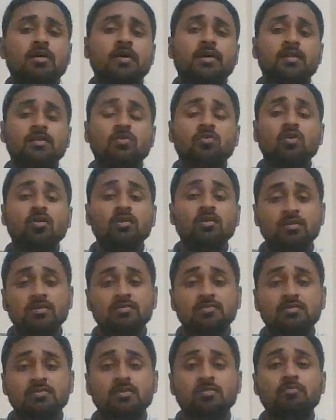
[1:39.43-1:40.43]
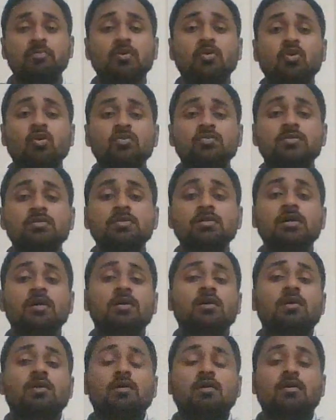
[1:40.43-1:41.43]
it is called a constructor because the
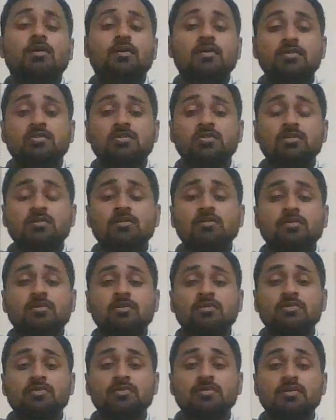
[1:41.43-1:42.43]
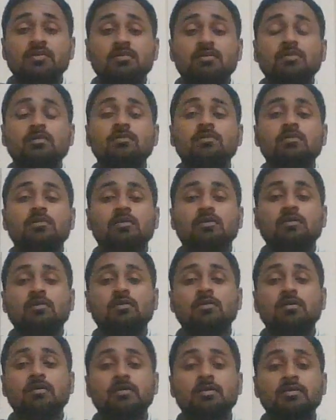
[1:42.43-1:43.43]
constructor construct
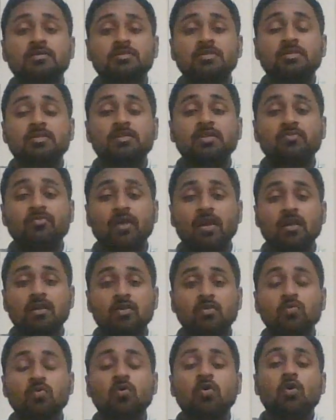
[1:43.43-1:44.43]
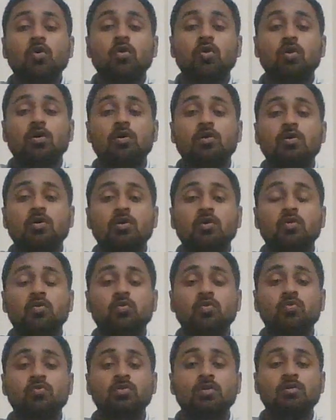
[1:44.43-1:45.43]
the value
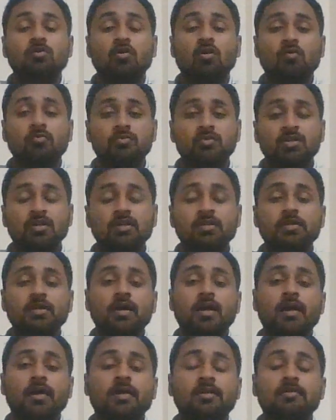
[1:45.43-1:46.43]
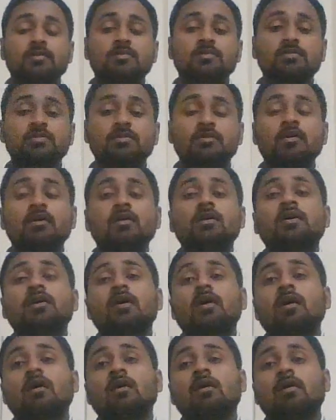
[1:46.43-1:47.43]
to the object, and
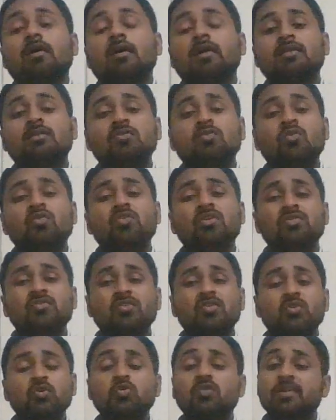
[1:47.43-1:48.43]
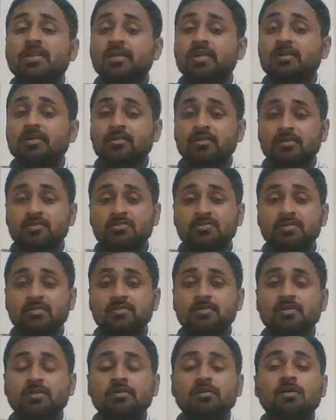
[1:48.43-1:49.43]
it is not necessary to create a
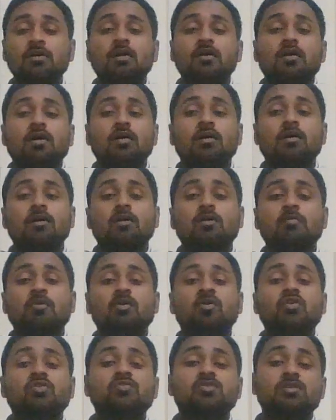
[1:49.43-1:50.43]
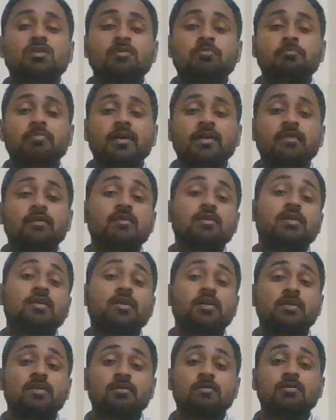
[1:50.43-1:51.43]
constructor because the compiler
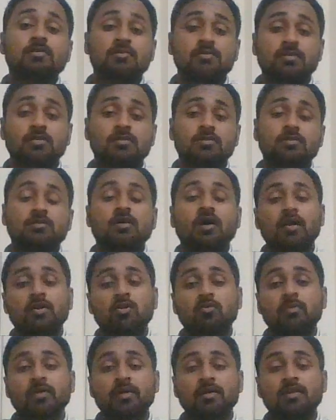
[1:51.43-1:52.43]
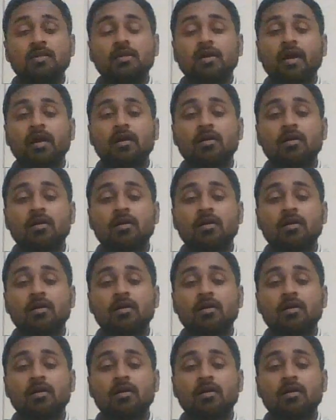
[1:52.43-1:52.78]
created constructor automatically